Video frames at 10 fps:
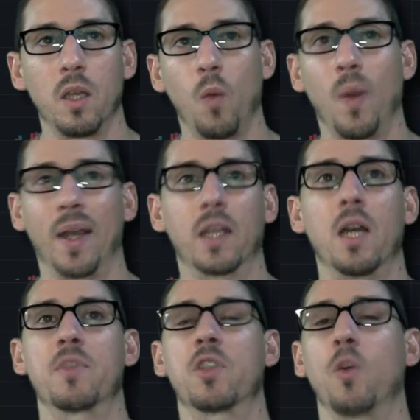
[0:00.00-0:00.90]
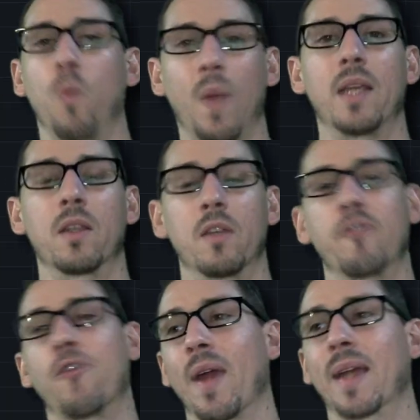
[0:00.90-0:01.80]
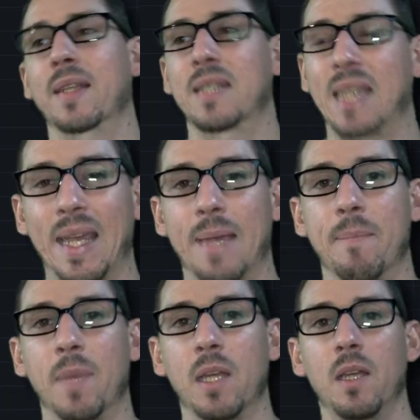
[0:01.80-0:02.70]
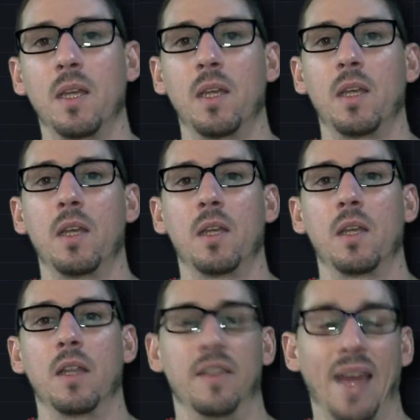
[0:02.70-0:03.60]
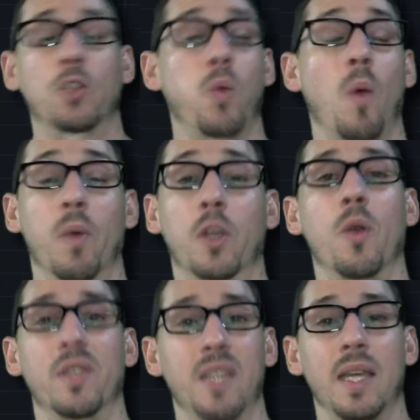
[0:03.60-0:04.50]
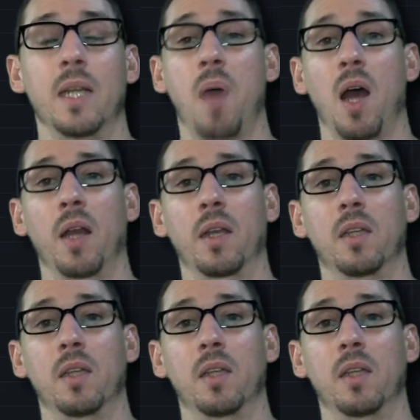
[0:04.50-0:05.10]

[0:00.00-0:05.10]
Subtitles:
when it comes to winning the Forex game, that's what we're going to hit upon.